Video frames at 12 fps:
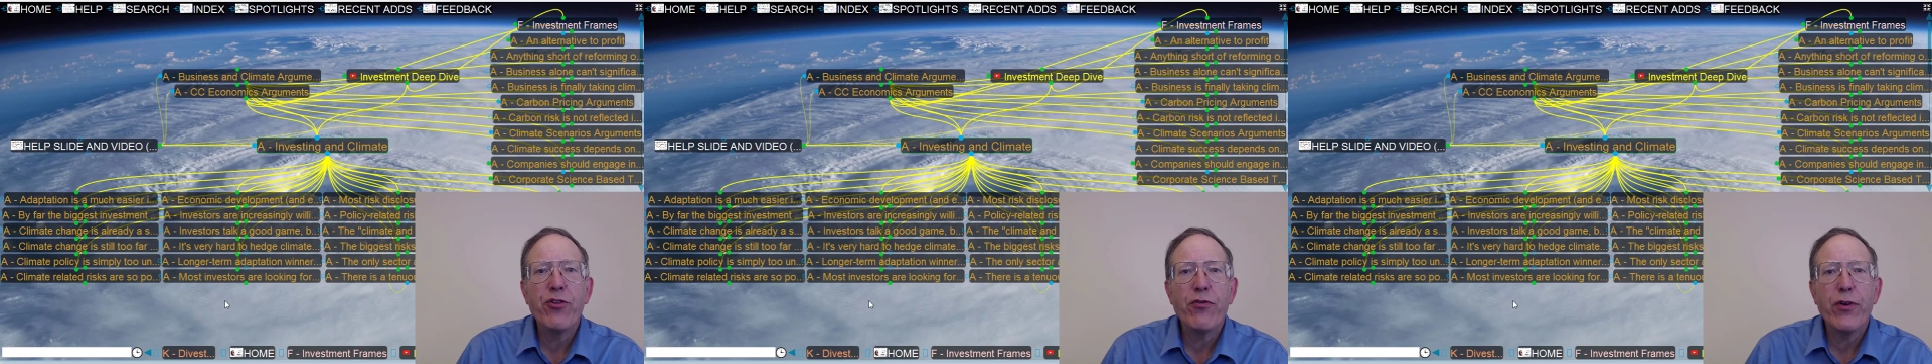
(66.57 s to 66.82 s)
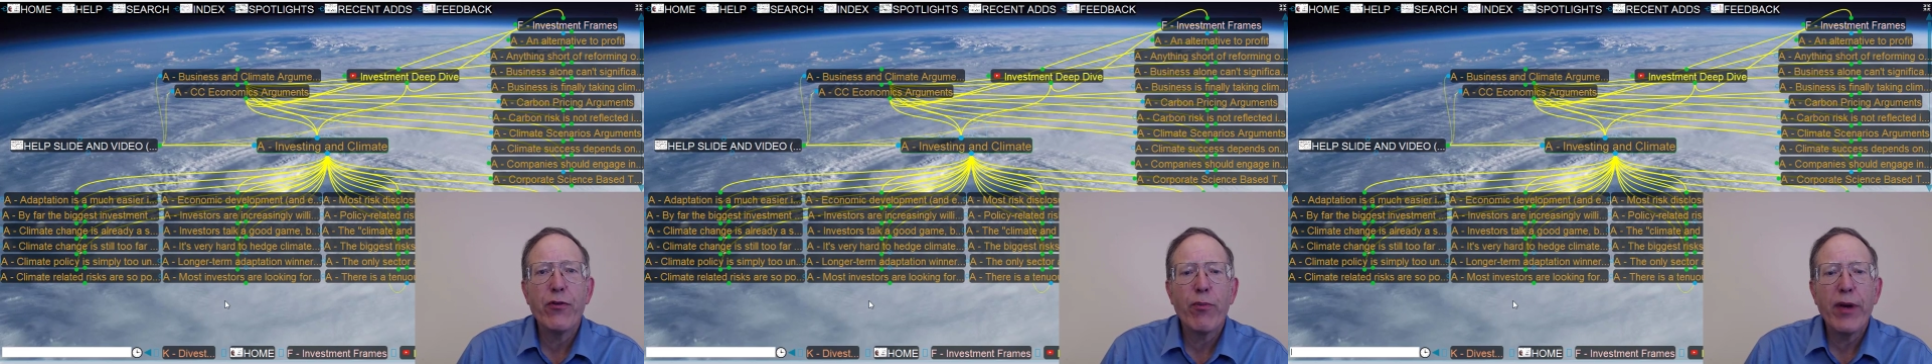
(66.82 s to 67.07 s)
of
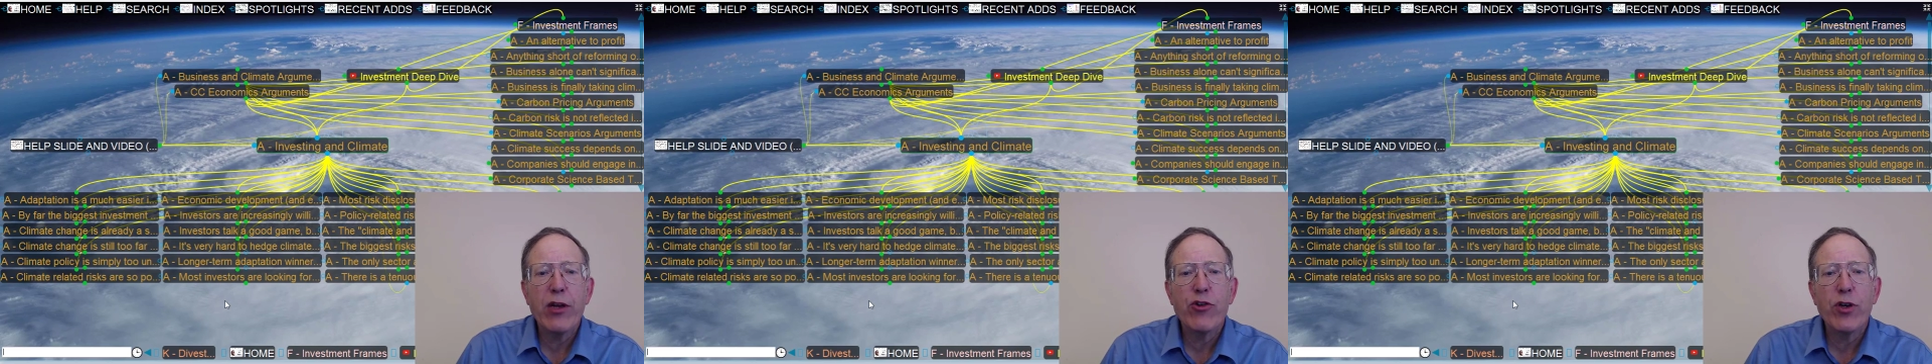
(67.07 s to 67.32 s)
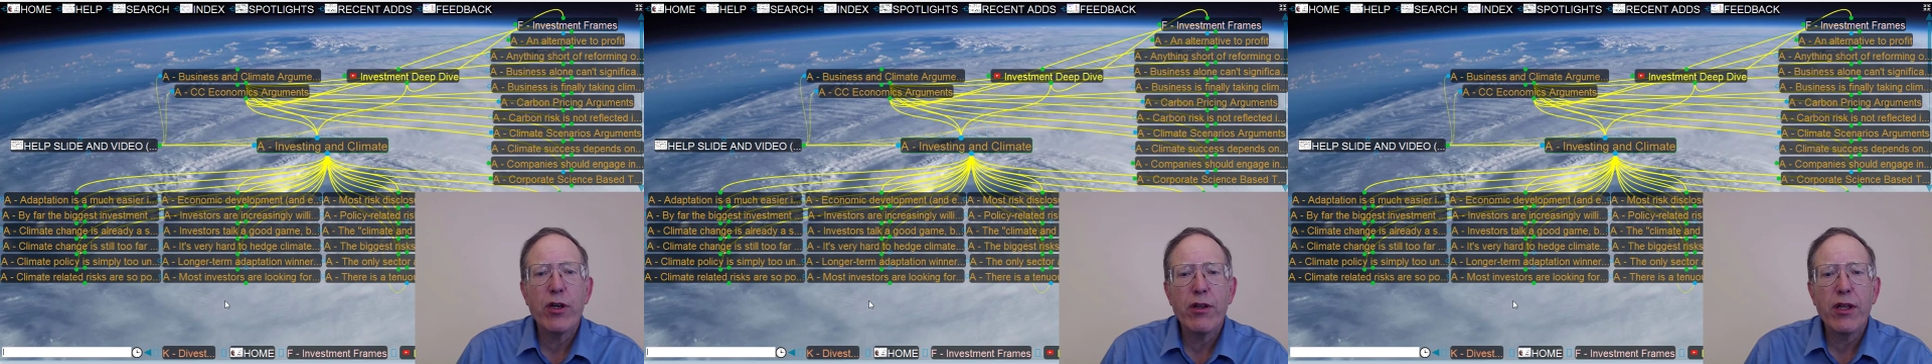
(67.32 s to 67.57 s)

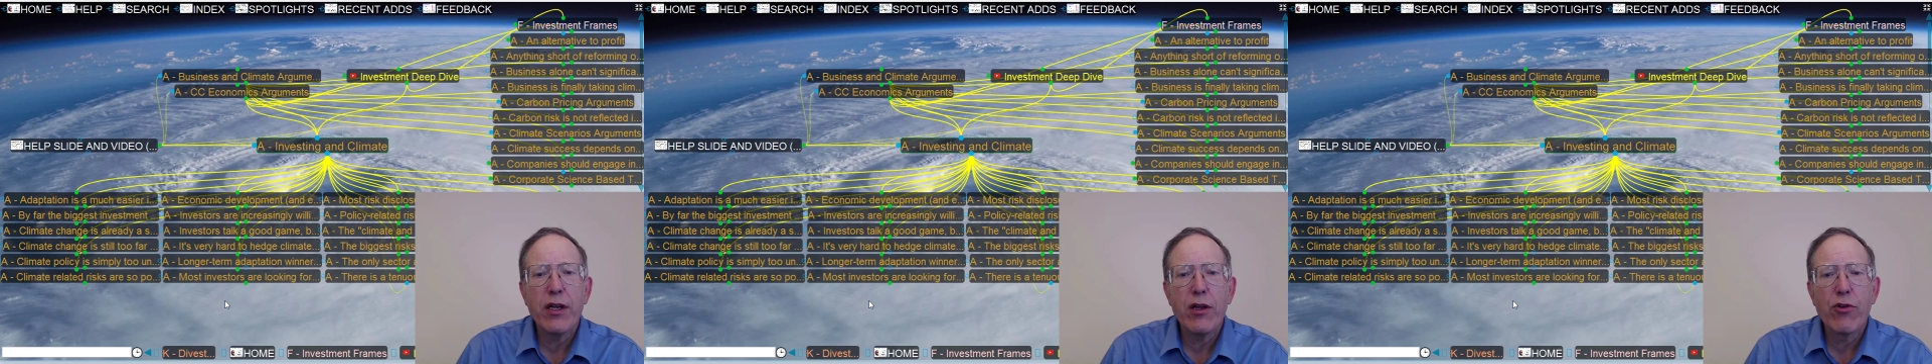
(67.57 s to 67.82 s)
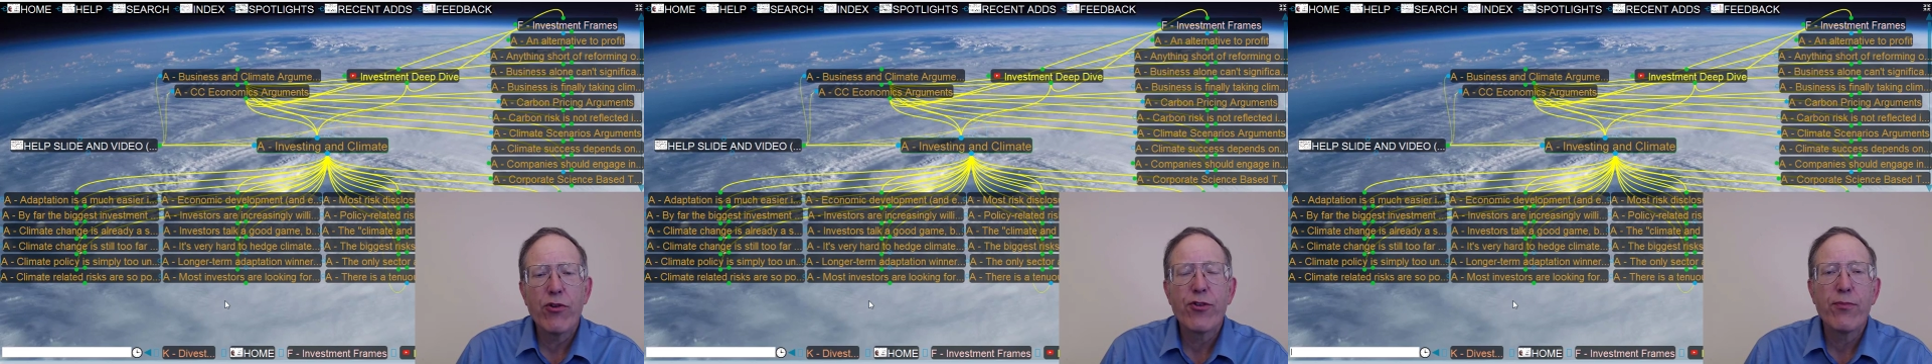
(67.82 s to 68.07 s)
information that
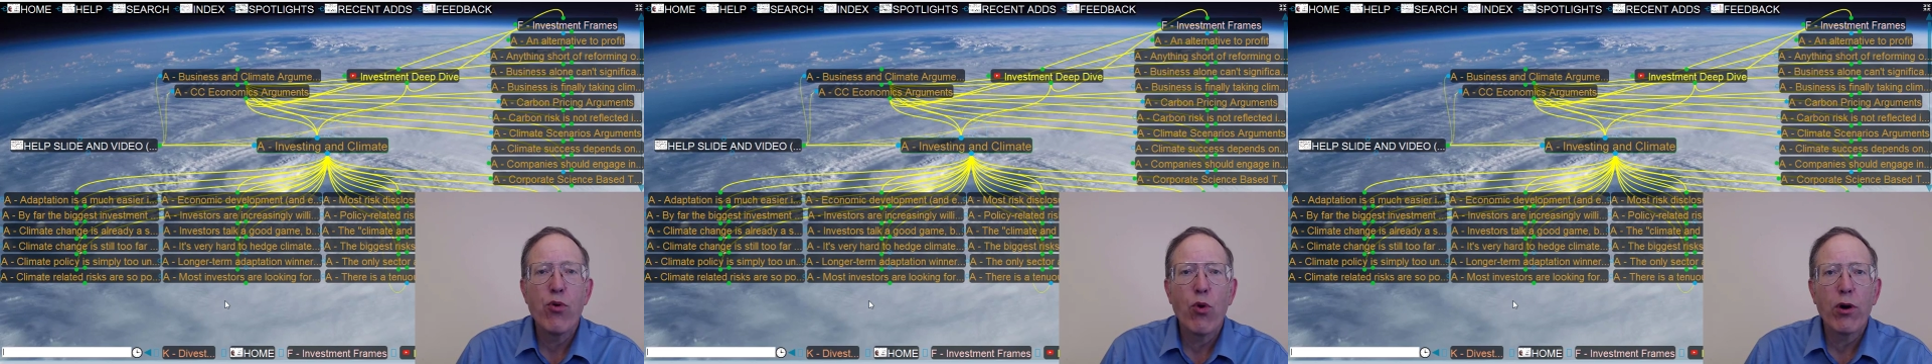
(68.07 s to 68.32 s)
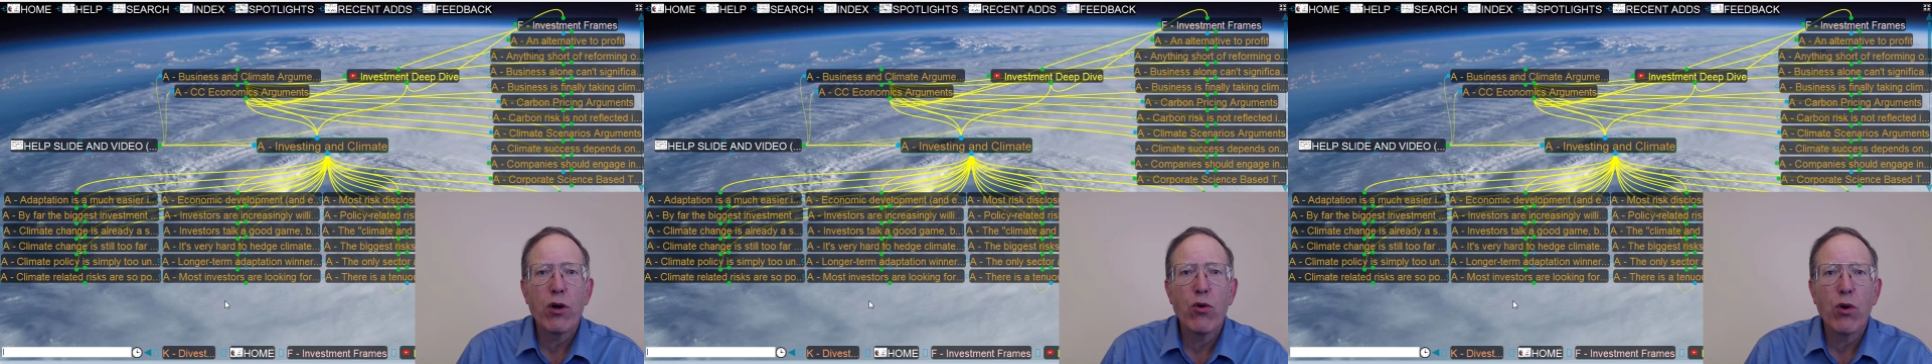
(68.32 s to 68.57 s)
either
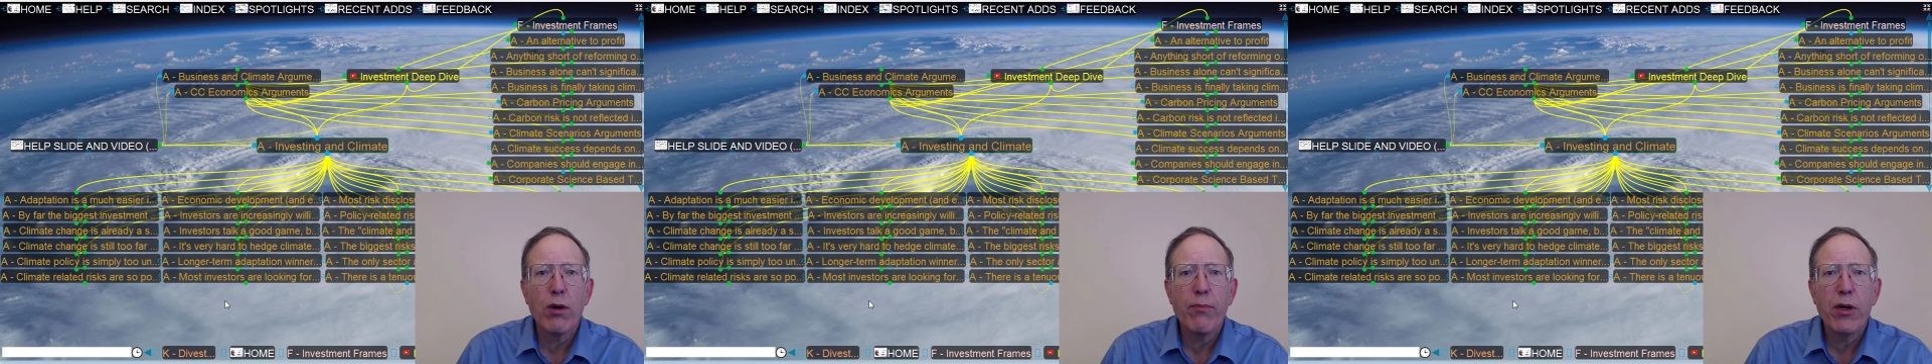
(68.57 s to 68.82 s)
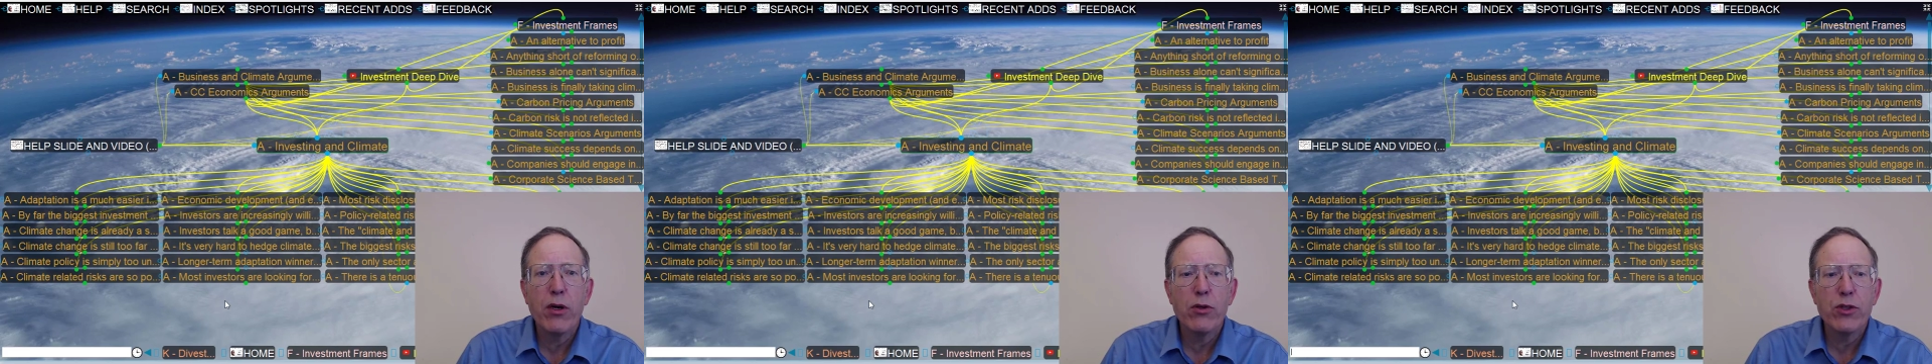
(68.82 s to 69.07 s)
support or
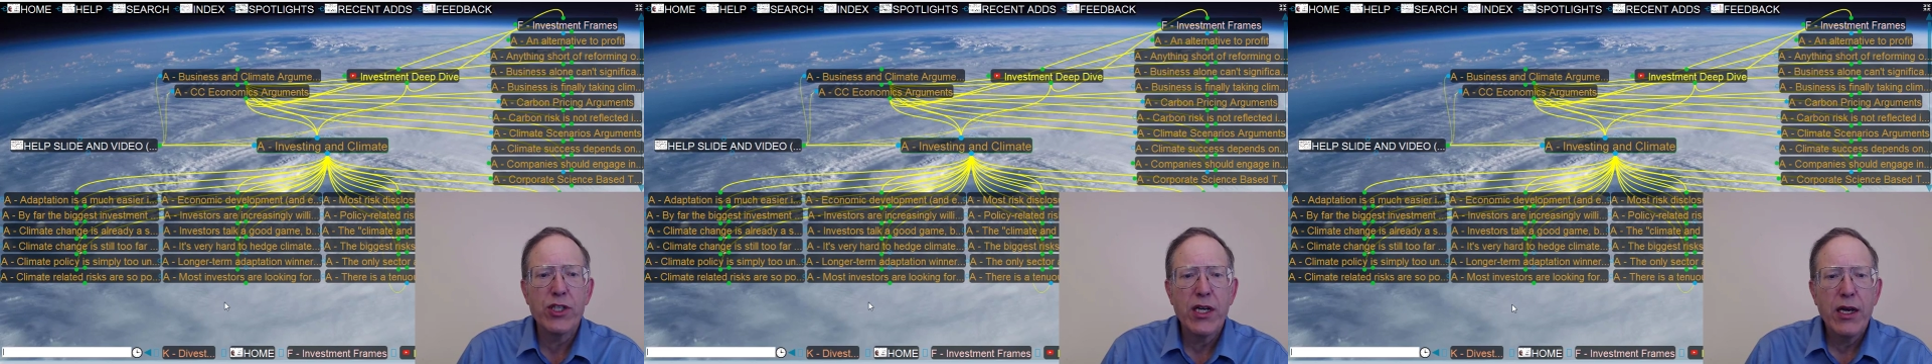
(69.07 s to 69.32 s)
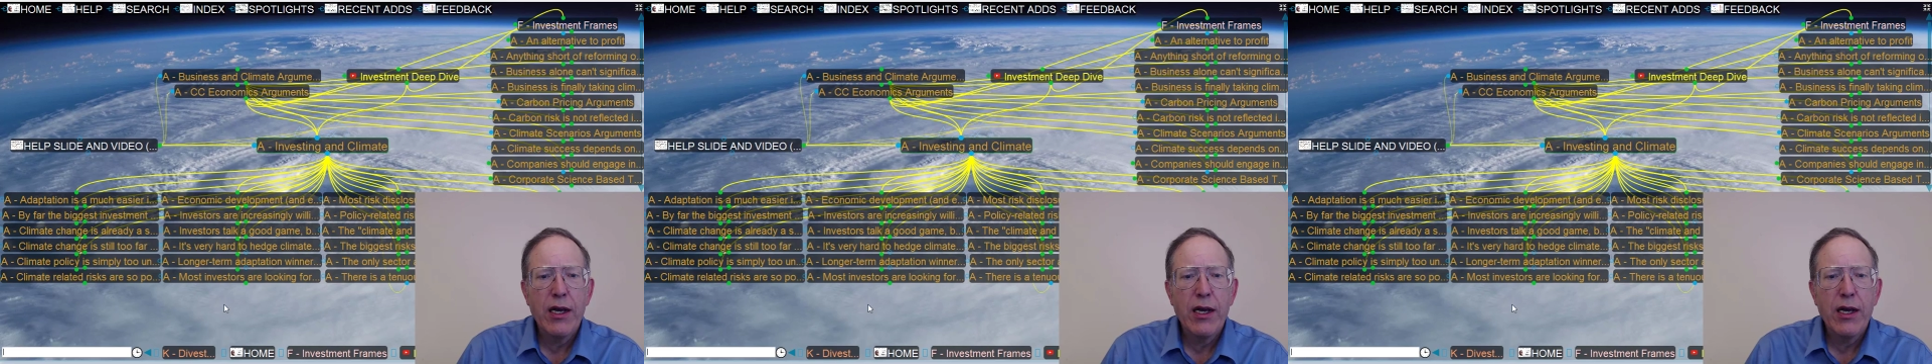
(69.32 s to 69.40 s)
oppose